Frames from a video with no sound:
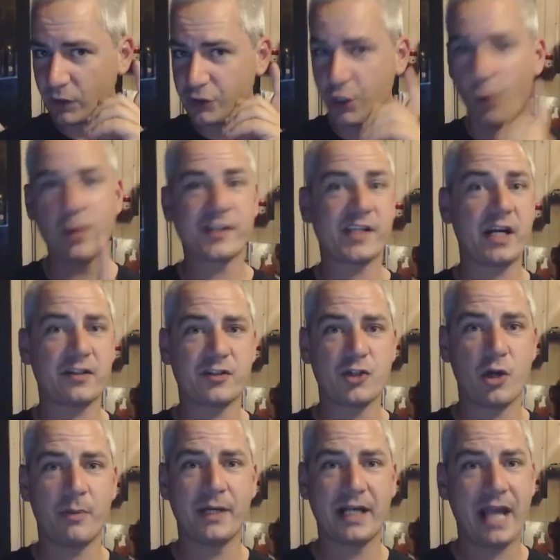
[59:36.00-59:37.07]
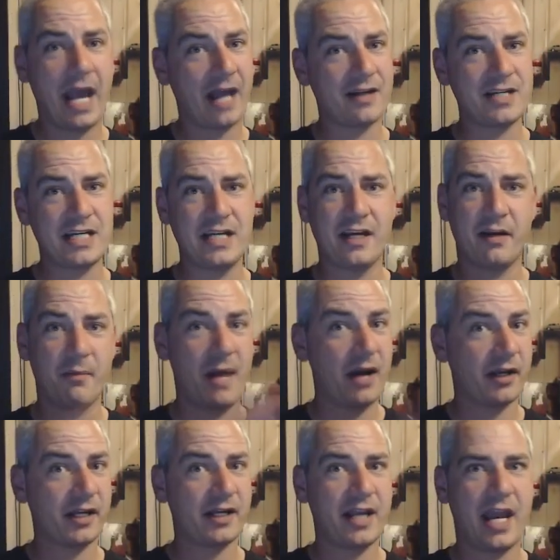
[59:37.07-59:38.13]
She always gets German candy and
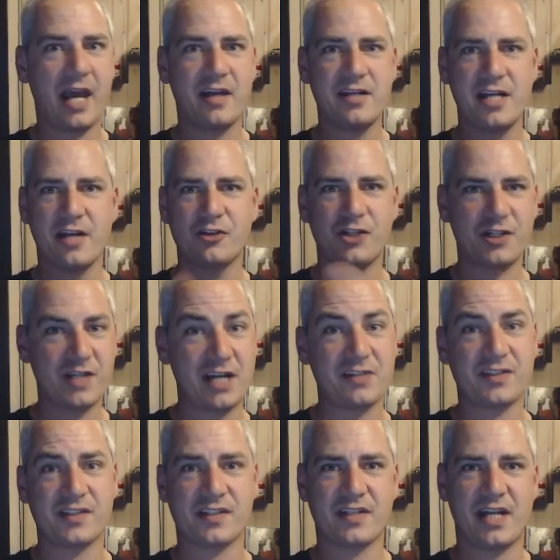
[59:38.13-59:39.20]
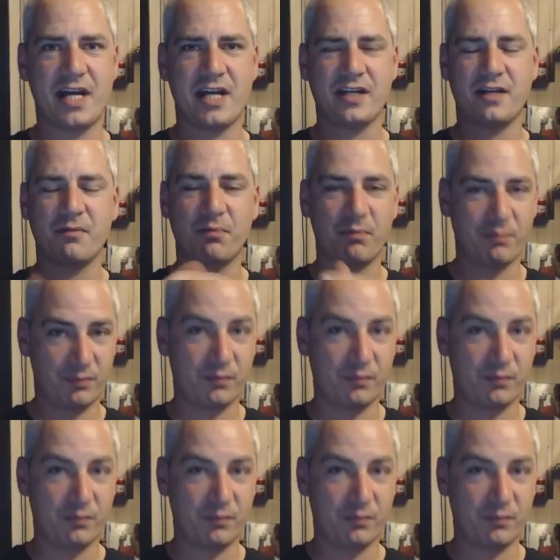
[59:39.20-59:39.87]
American candy, and she tests that and